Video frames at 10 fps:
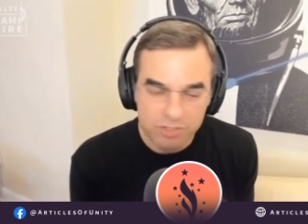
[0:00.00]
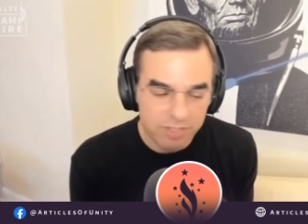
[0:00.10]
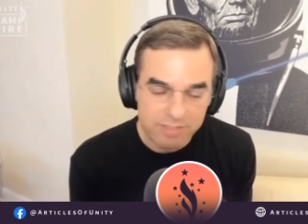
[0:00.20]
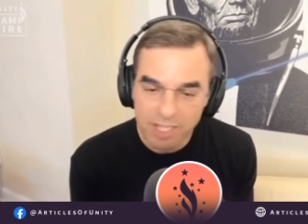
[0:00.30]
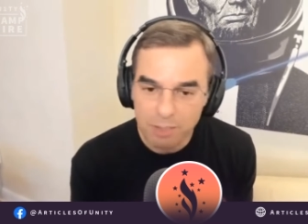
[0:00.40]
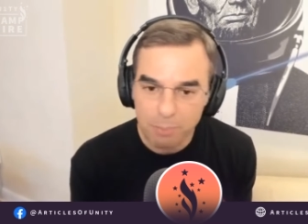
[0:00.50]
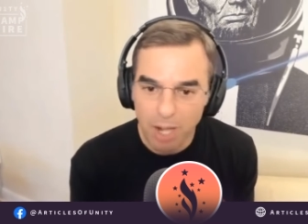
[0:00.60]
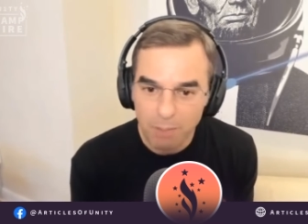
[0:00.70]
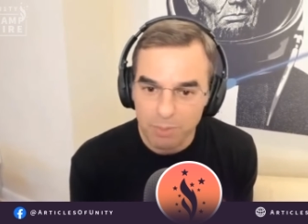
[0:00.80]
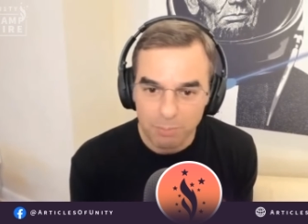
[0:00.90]
That's not a
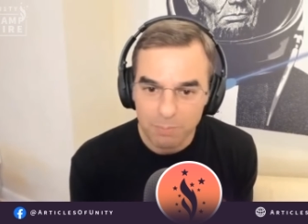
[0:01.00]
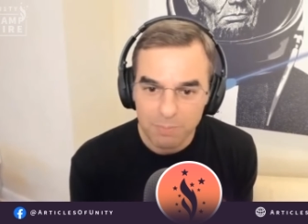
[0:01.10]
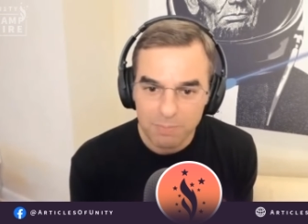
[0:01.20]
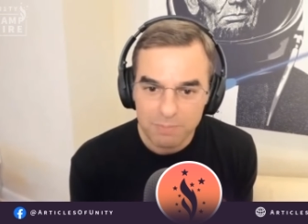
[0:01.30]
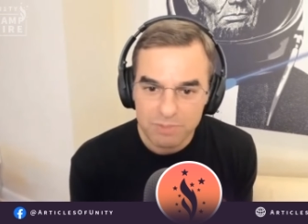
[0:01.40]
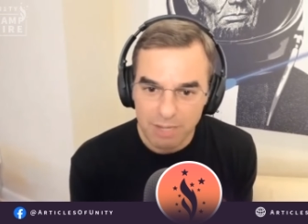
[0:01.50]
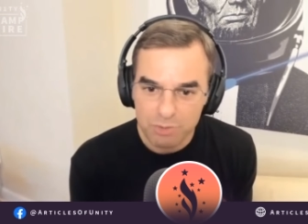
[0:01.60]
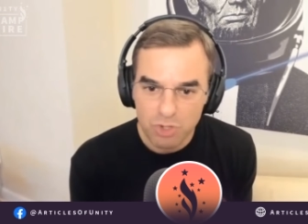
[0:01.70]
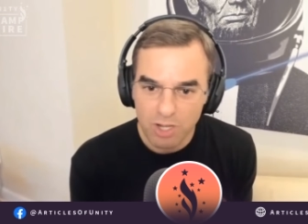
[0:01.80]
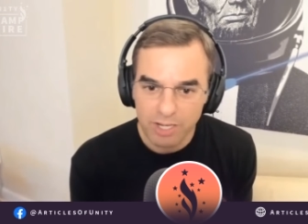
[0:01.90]
problem to have
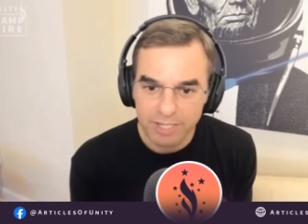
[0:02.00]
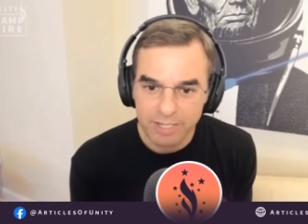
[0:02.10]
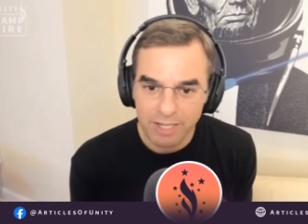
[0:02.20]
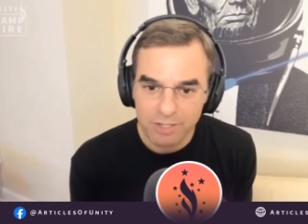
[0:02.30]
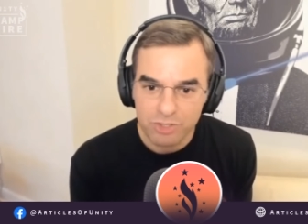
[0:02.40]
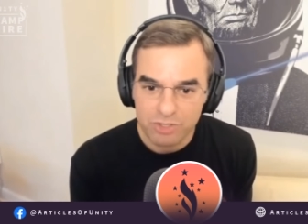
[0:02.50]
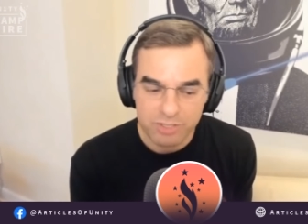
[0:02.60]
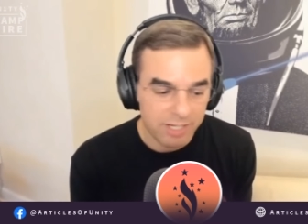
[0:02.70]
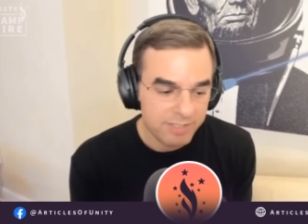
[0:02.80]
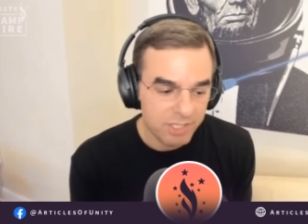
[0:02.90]
strong ideologies.
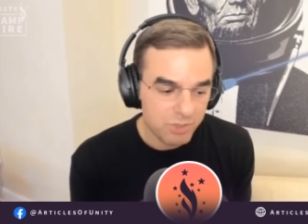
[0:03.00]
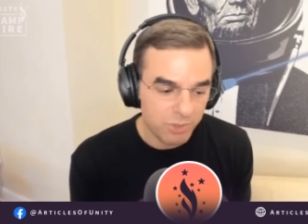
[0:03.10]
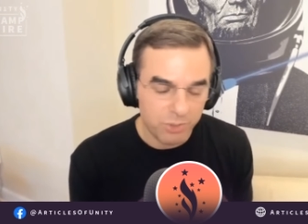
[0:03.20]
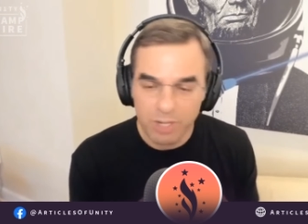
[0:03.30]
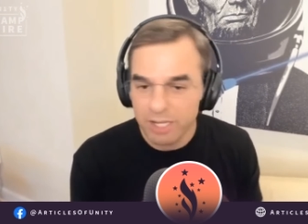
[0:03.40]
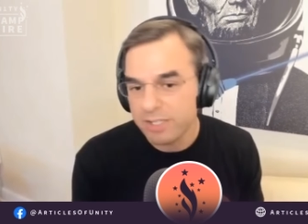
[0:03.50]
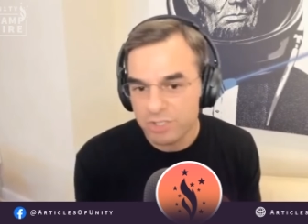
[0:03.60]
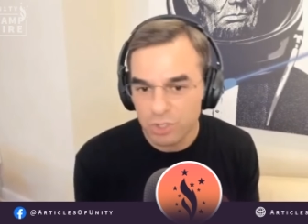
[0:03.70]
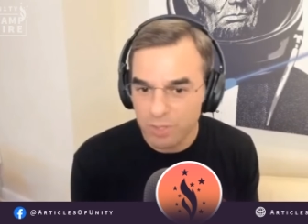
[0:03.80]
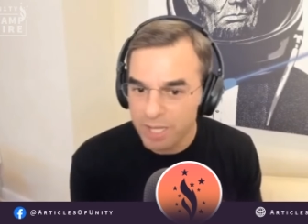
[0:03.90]
And I said to her, you and I
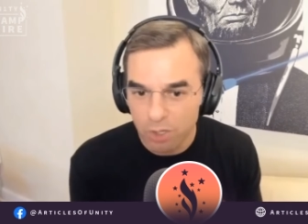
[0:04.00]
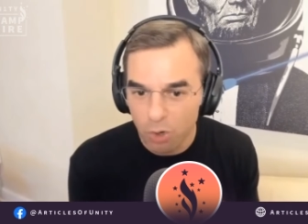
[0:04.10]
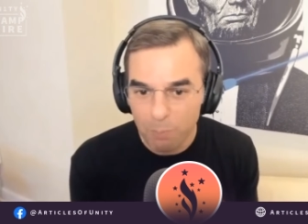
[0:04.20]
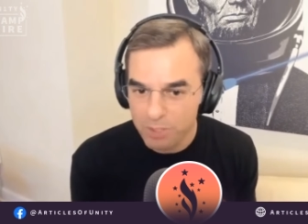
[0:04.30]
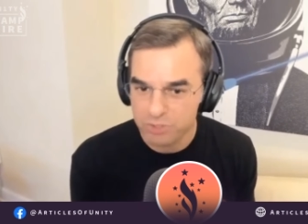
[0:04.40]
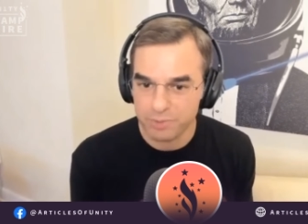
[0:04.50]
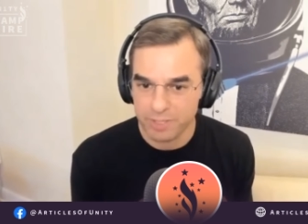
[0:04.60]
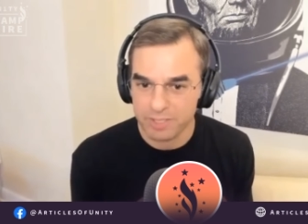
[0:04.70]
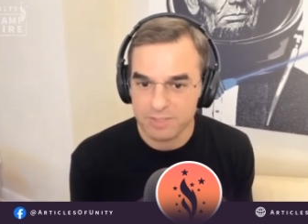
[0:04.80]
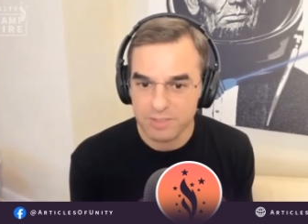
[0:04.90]
disagree on a whole bunch of
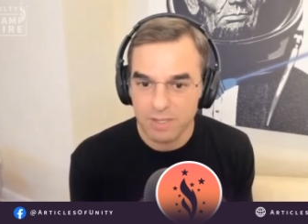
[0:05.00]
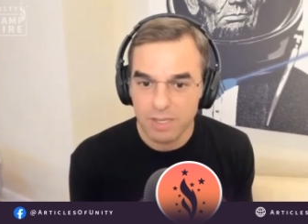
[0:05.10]
things.